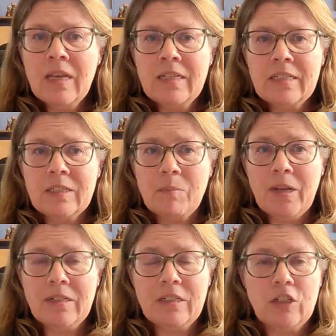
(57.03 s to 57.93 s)
This has
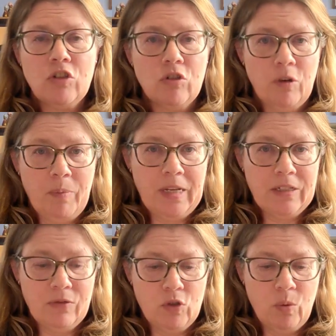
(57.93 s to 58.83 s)
been stitched on a piece
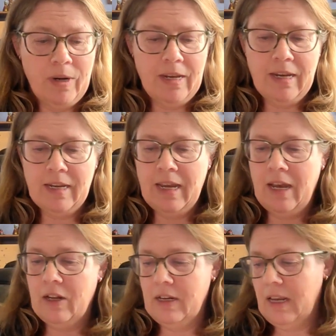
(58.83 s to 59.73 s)
of 28
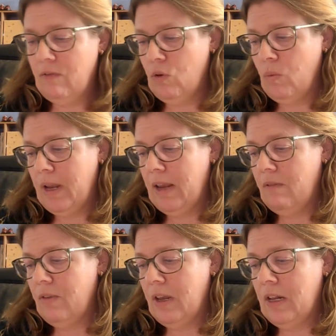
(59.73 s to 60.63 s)
count even
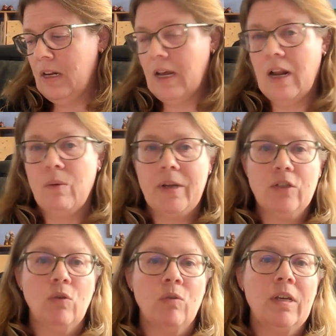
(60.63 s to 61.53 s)
weave in the colourway
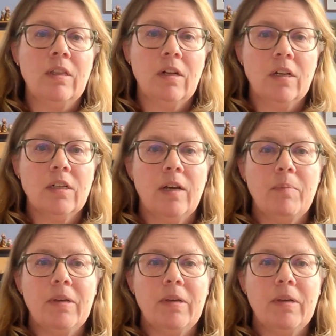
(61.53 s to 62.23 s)
Donkey that I dyed